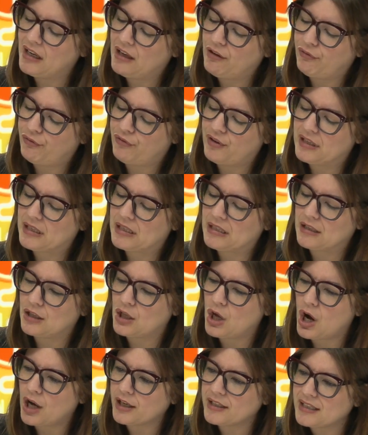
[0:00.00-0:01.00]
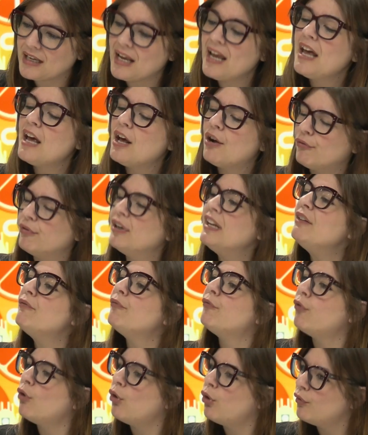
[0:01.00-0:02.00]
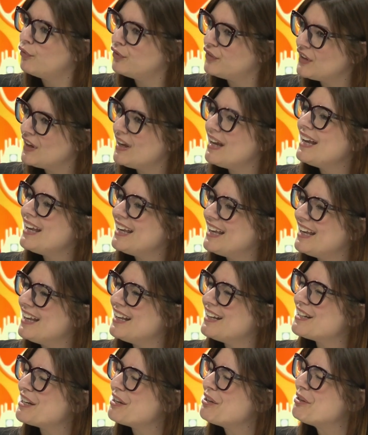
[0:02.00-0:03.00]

if it's not really involved in the